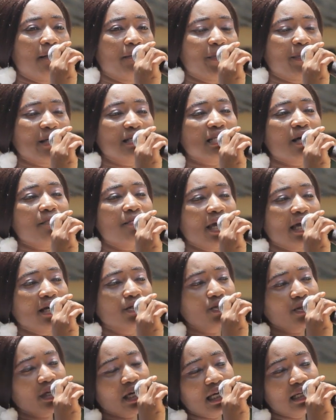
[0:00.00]
Because I
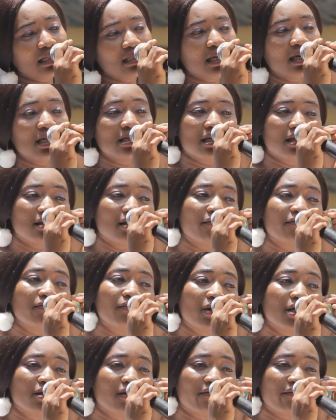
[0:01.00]
educate each and
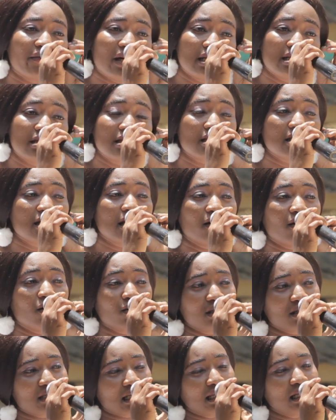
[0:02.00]
every one of us
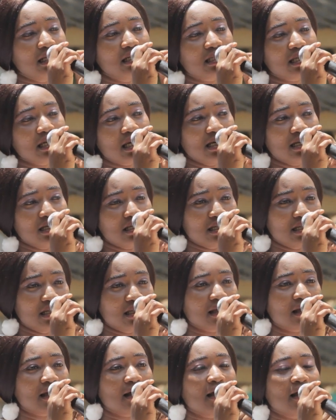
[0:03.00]
on
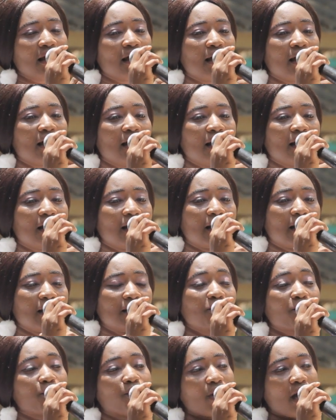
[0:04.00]
sanitation.
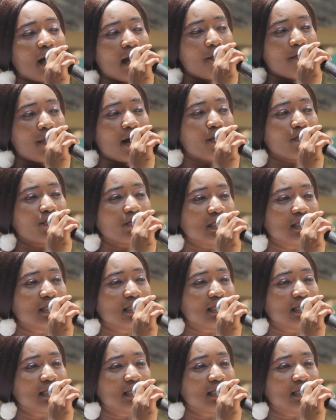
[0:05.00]
So we are here